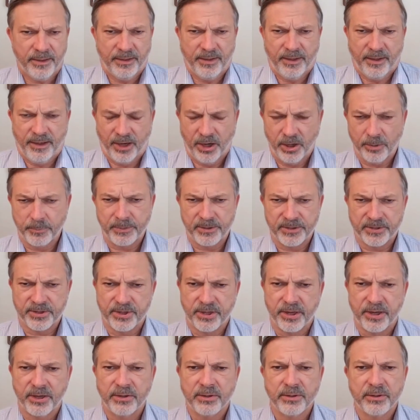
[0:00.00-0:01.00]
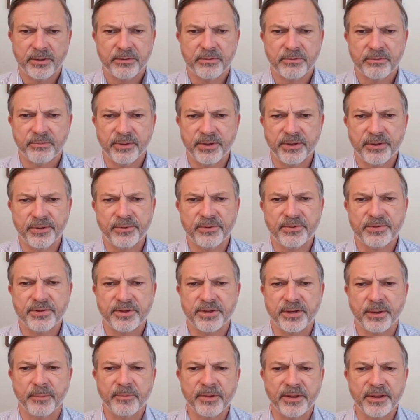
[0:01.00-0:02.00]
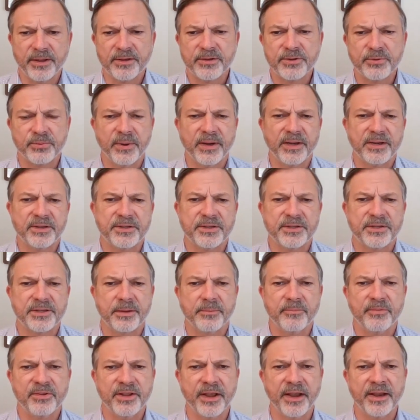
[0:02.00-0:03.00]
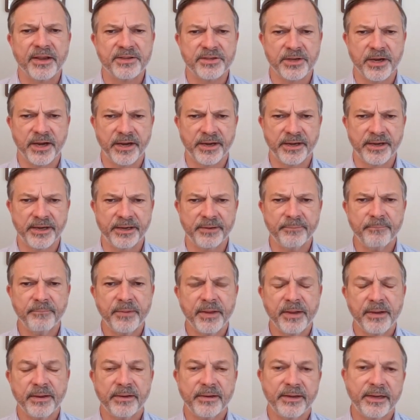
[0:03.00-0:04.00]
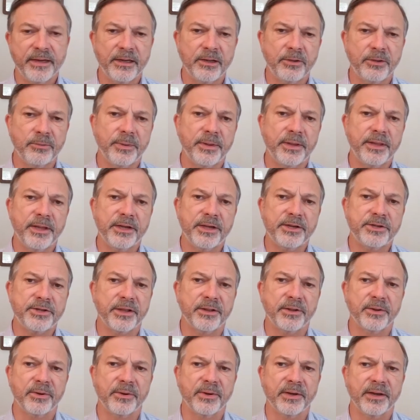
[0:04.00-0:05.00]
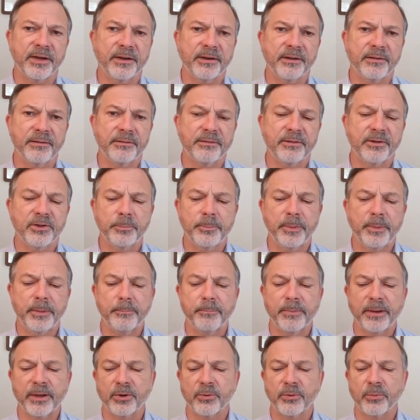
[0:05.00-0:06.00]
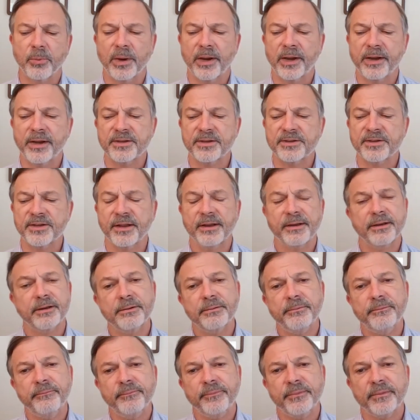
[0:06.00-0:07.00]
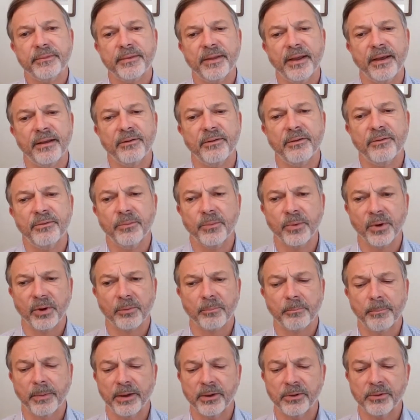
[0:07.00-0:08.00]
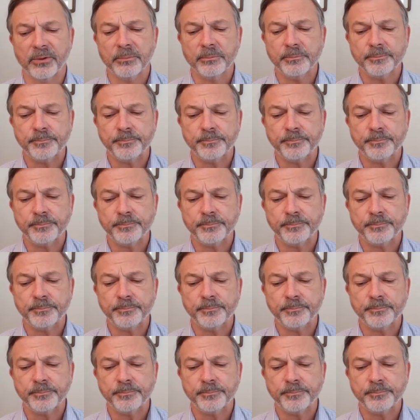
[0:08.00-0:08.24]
help us reduce some of the stress, some of the anxiety, deal with each other in a little bit better ways that work better.